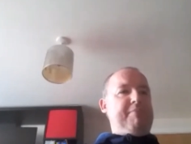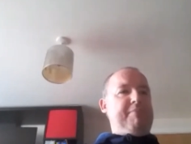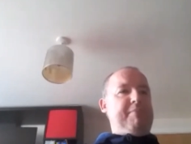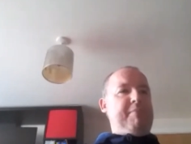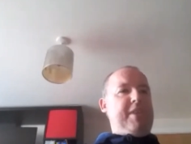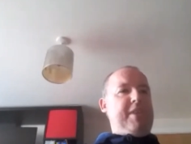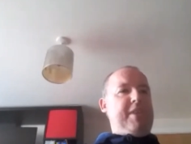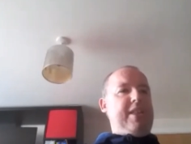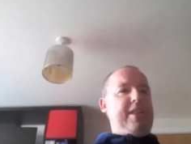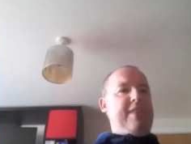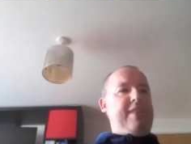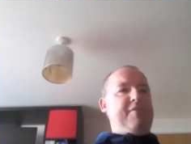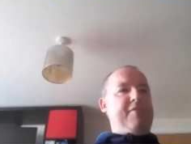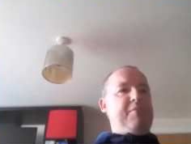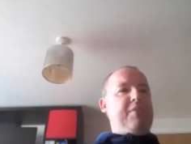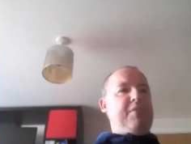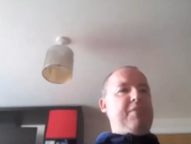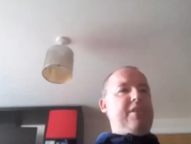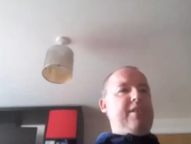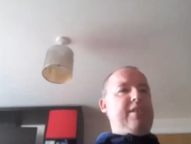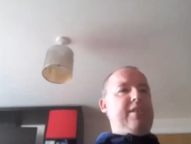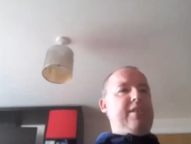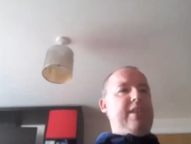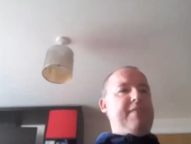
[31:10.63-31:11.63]
level
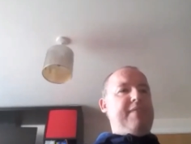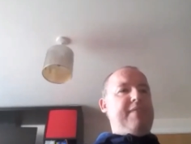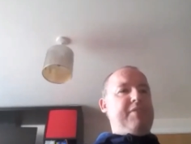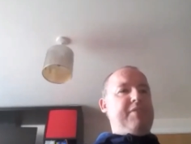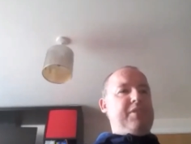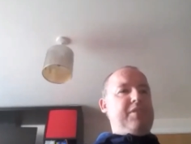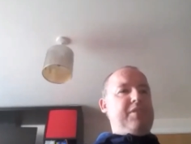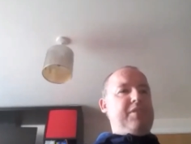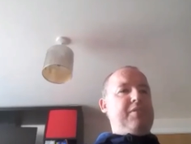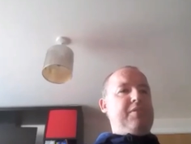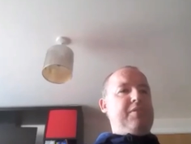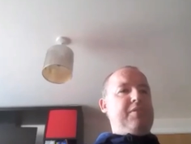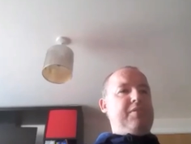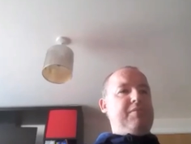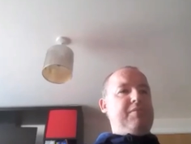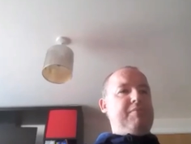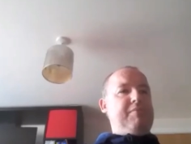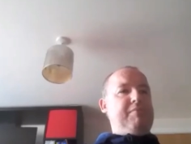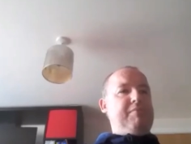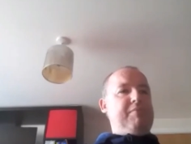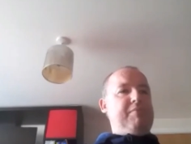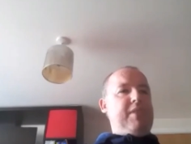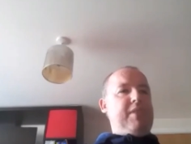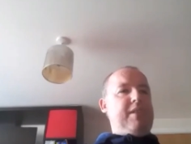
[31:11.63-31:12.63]
1 and level 2
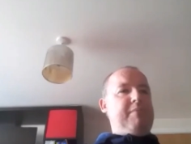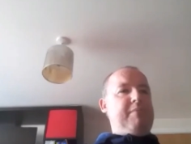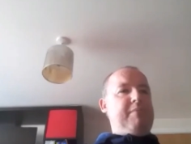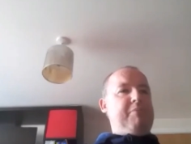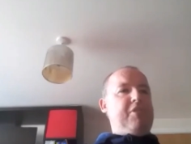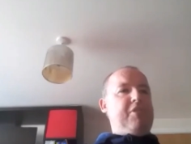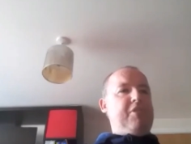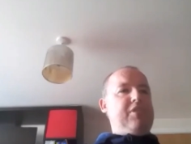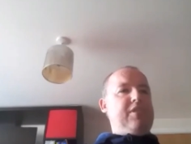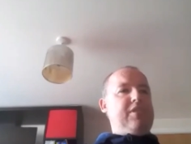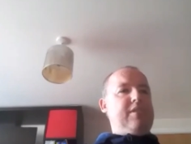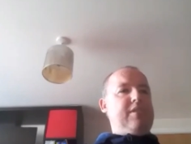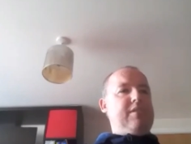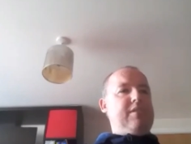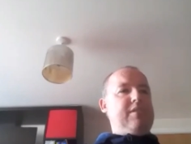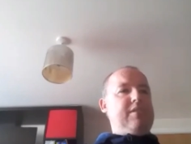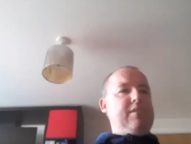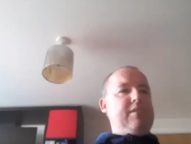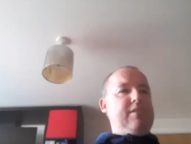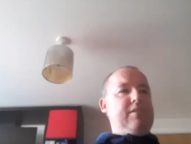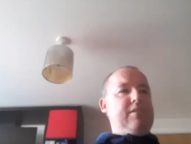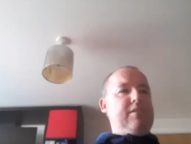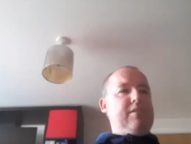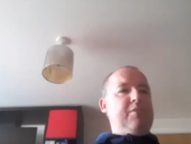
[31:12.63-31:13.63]
boccia
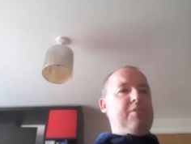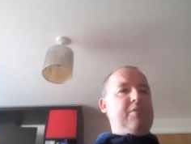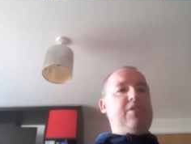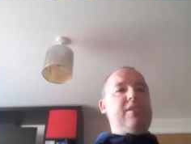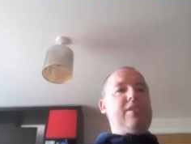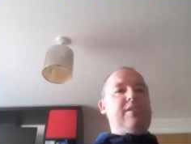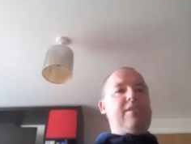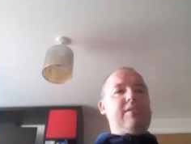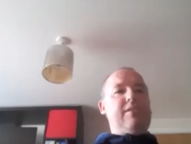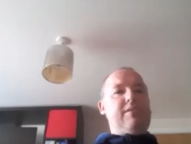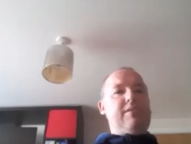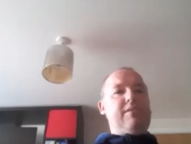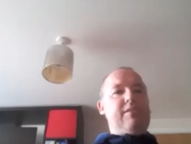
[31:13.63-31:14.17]
coaching